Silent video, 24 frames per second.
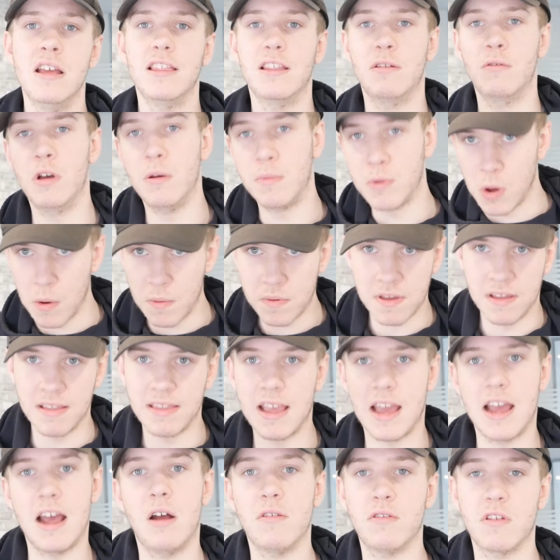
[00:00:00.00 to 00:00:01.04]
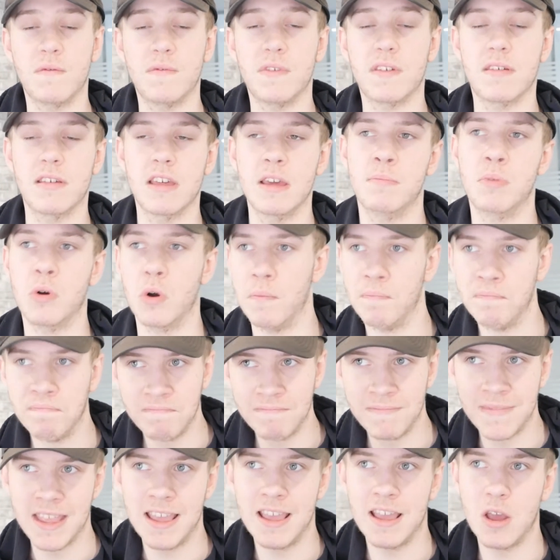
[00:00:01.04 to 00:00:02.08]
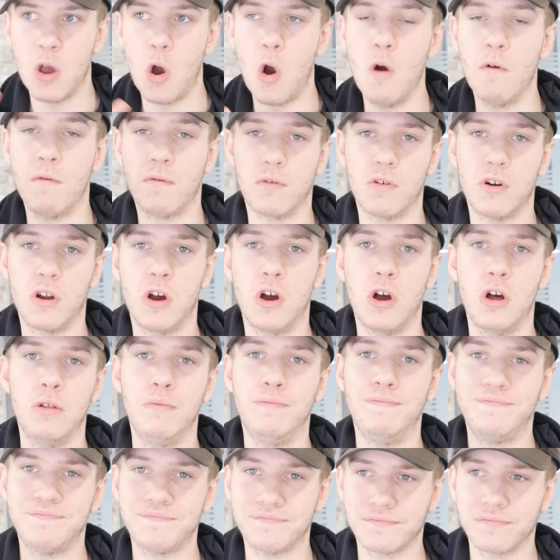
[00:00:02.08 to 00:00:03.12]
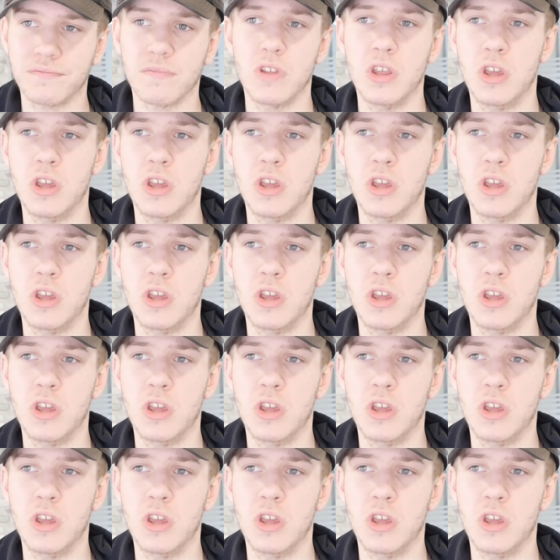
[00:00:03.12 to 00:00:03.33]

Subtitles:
There will be ups and downs, obviously, but overall,